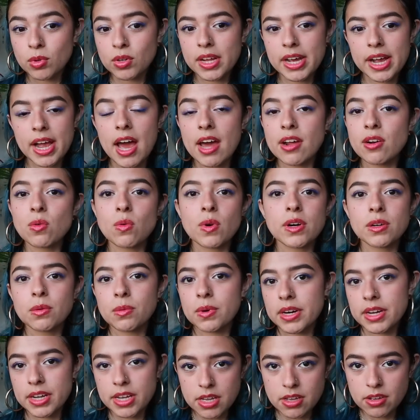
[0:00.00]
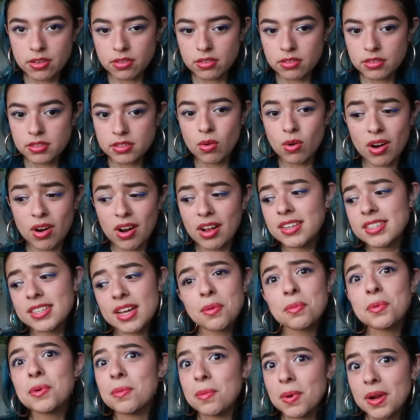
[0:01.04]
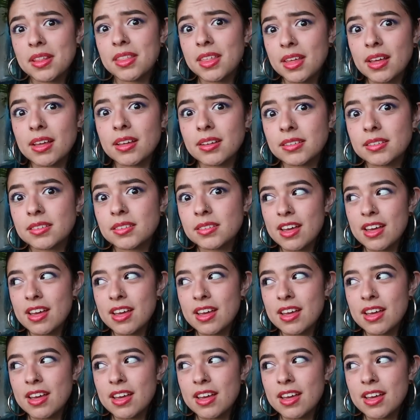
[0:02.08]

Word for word: Like, I don't wanna wear heels, else I would wear this.